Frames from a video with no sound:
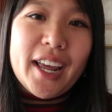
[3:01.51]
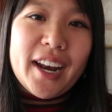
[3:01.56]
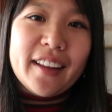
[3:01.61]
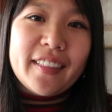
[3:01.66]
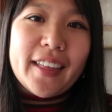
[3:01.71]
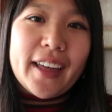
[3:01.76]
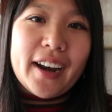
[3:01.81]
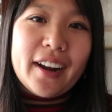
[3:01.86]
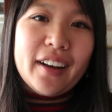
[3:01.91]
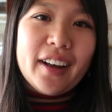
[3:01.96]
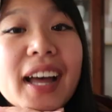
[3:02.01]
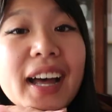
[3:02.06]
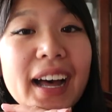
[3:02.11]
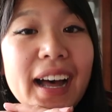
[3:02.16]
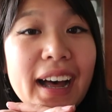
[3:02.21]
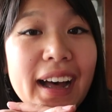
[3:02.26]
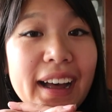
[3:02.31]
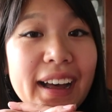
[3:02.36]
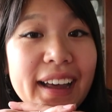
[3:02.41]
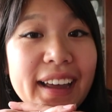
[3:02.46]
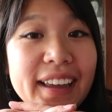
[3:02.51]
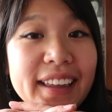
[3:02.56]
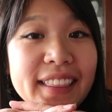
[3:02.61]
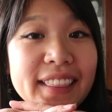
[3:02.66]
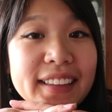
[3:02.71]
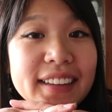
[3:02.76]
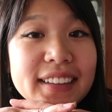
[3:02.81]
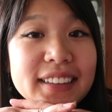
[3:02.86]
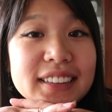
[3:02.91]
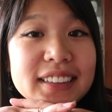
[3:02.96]
edit that out. Hi,
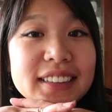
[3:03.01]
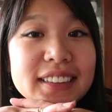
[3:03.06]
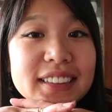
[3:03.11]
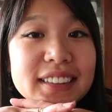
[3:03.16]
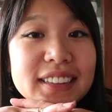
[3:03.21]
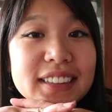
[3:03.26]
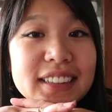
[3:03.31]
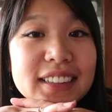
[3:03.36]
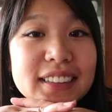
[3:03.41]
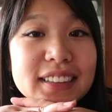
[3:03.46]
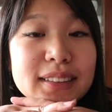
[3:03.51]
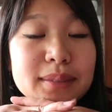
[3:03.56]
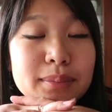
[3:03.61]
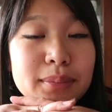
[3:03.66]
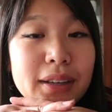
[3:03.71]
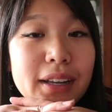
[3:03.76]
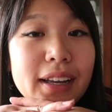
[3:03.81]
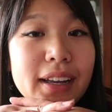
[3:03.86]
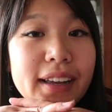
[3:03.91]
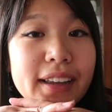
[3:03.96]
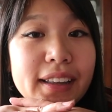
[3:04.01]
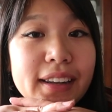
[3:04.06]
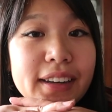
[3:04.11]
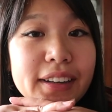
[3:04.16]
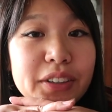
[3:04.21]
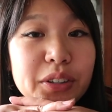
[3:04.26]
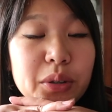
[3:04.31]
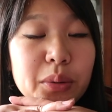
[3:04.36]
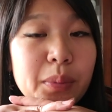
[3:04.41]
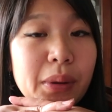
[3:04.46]
this is my
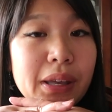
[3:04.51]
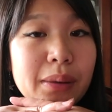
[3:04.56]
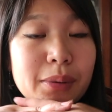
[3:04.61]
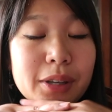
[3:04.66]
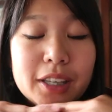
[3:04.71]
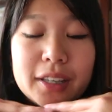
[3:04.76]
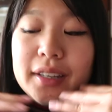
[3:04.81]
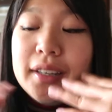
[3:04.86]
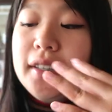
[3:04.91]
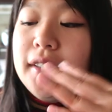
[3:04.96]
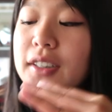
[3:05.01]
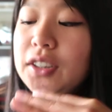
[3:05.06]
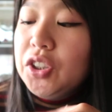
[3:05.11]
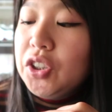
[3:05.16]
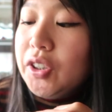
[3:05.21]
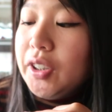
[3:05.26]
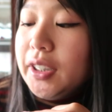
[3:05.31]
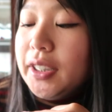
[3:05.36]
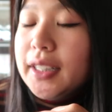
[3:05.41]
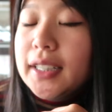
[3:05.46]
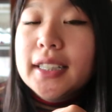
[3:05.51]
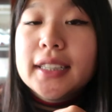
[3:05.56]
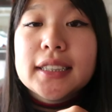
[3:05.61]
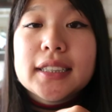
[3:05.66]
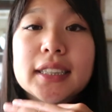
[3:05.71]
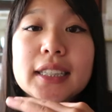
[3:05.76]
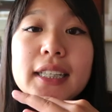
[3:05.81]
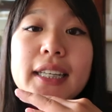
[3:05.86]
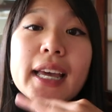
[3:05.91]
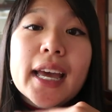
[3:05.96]
little baby. She
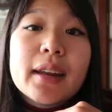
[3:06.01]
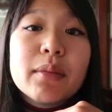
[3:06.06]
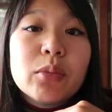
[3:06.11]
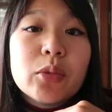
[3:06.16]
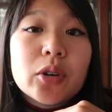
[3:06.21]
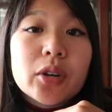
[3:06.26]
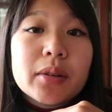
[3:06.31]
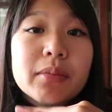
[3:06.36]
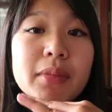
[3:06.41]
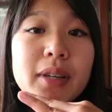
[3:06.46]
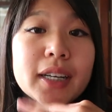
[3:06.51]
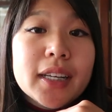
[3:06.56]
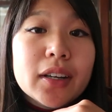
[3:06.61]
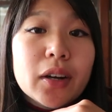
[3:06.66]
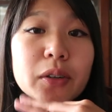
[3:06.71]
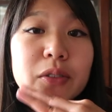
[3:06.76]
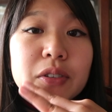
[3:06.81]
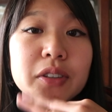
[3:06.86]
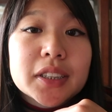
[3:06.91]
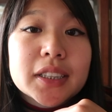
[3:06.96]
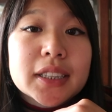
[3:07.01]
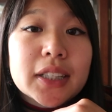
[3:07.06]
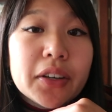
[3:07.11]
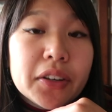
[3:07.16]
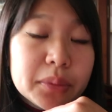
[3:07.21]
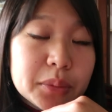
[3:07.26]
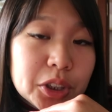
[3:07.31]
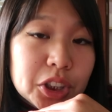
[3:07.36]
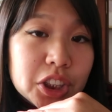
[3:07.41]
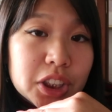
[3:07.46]
is the Kenmore Mini Ultra
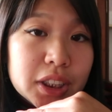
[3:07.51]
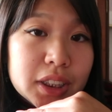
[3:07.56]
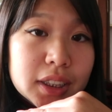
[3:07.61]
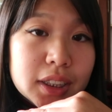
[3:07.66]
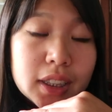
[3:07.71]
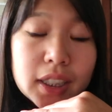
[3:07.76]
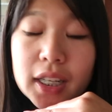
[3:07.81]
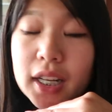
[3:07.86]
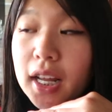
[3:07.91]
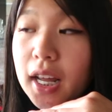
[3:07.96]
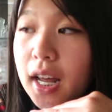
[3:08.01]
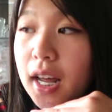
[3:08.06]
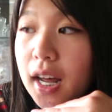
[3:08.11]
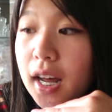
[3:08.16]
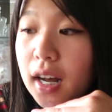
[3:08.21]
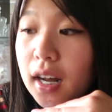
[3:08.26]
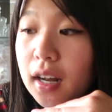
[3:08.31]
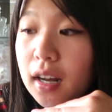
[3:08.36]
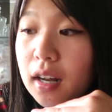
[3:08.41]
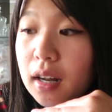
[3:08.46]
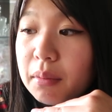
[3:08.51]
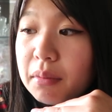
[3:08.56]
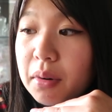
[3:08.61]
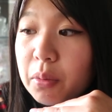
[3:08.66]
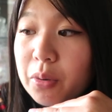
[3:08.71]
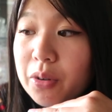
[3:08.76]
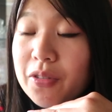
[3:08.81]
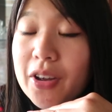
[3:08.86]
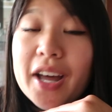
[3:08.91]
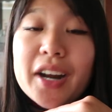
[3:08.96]
Sewing Machine. Um,
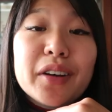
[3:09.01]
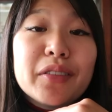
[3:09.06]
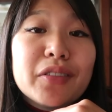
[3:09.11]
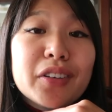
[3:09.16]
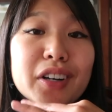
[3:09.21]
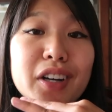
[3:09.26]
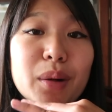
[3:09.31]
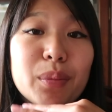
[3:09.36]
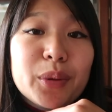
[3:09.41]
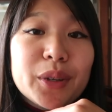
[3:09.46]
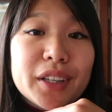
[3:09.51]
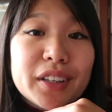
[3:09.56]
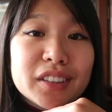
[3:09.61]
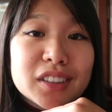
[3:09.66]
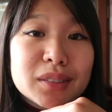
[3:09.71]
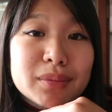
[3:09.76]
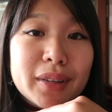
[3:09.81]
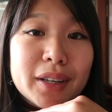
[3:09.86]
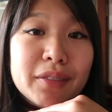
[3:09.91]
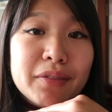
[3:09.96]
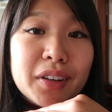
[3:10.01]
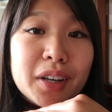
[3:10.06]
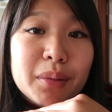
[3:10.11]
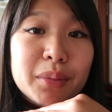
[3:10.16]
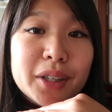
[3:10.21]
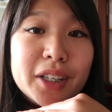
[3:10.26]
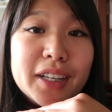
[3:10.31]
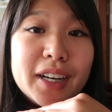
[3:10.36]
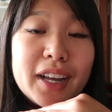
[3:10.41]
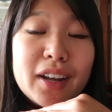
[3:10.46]
we've had her for a couple years in my
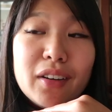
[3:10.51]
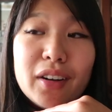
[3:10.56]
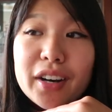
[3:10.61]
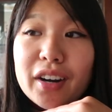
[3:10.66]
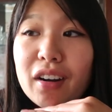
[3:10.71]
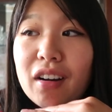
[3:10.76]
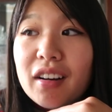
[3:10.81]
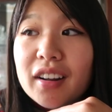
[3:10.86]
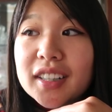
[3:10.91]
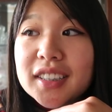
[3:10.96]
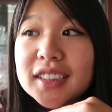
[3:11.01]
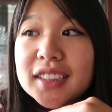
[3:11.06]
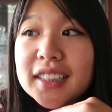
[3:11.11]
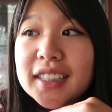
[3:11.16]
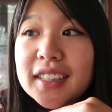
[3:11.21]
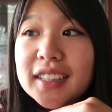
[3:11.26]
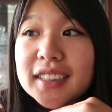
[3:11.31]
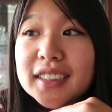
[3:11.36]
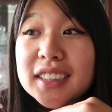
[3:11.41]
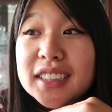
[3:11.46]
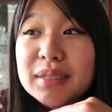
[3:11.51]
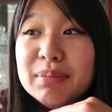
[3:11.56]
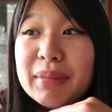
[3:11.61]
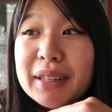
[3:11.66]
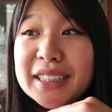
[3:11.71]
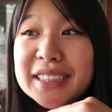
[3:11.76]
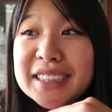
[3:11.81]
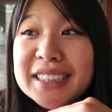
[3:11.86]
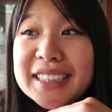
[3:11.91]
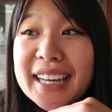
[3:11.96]
family now, and honestly, this is
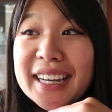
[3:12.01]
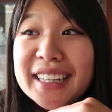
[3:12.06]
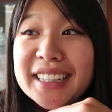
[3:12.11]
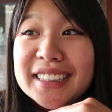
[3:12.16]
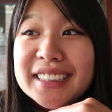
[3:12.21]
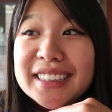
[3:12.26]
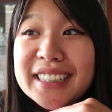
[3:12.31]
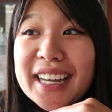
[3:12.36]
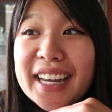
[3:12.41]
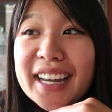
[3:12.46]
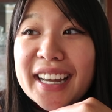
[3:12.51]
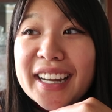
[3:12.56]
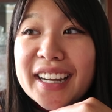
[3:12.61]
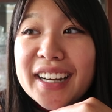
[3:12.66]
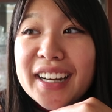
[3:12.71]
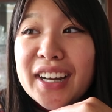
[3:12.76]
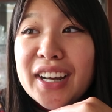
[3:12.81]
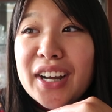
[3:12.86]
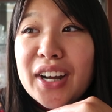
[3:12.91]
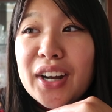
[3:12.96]
my second day